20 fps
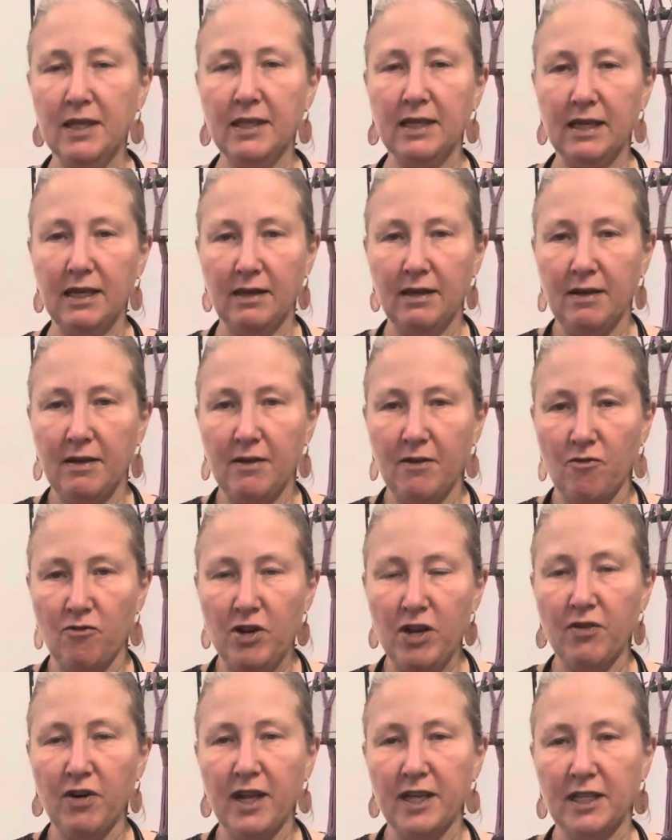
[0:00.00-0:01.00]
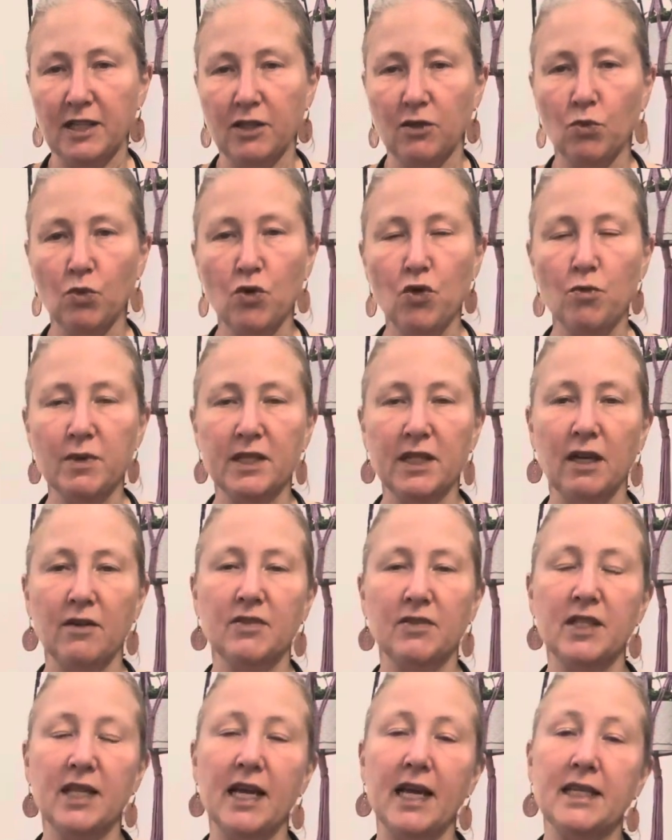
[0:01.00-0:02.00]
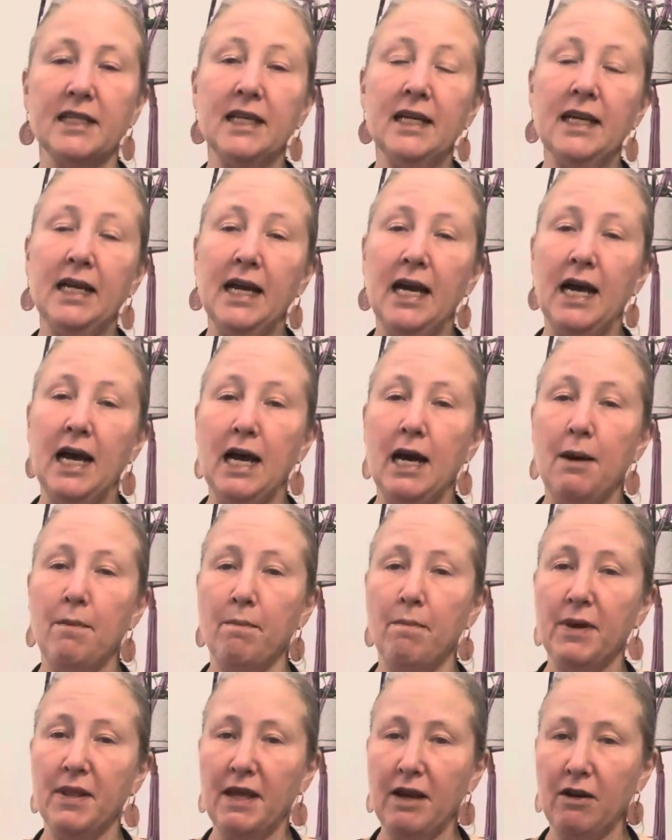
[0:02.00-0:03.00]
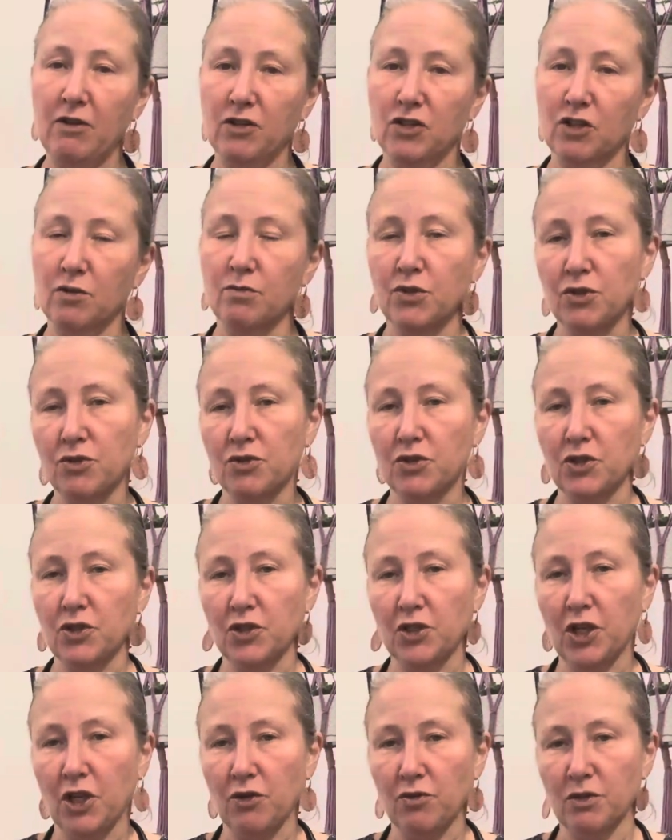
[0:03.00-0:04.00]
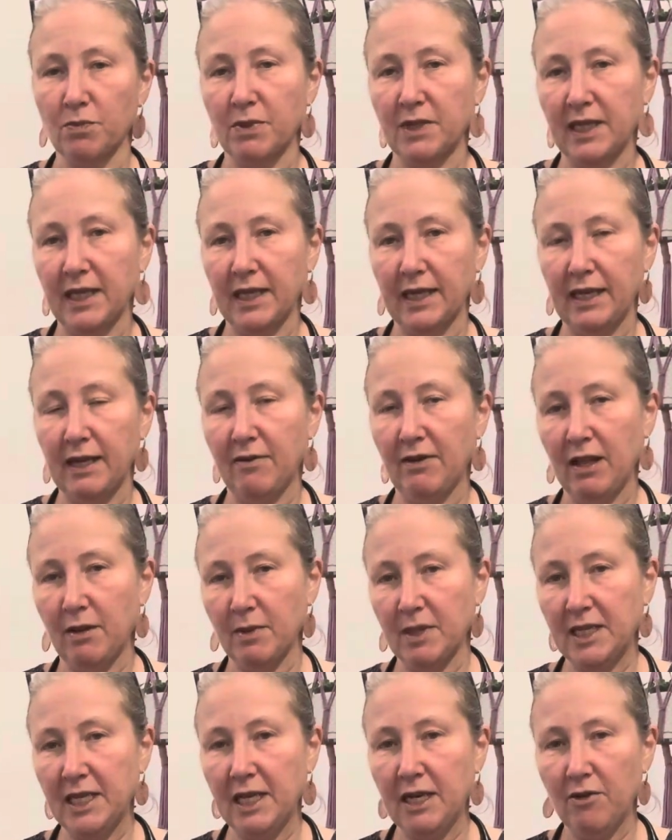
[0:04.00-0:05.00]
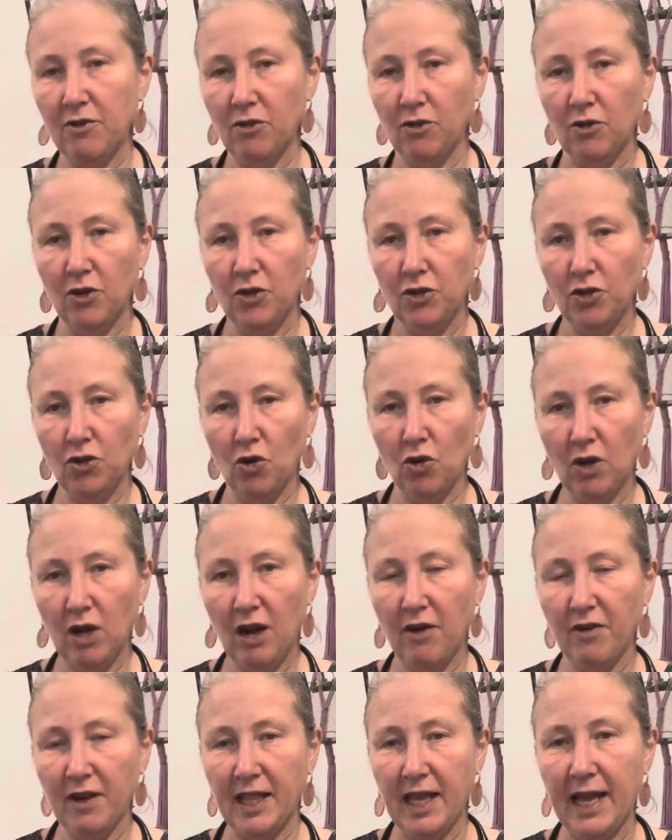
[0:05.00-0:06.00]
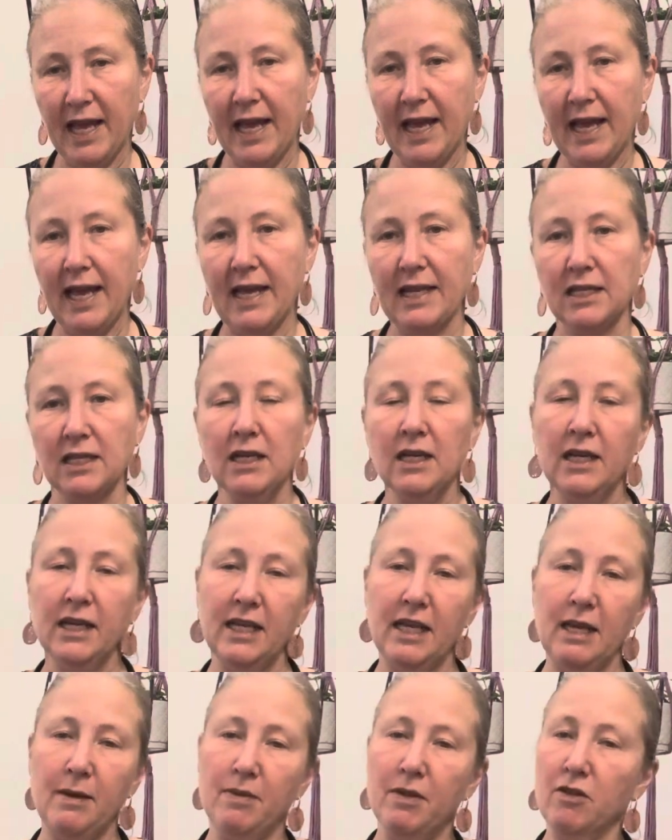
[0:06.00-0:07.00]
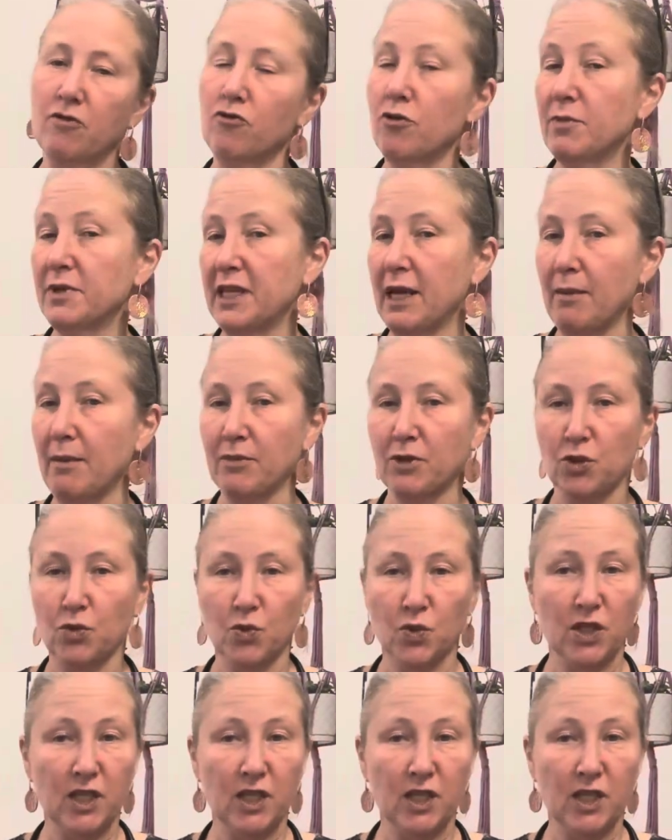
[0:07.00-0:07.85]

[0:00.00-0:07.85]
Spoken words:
It recreates the womb, as I've said, but there are some do's and don'ts, particularly around the material, not covering their head, keeping the room temperature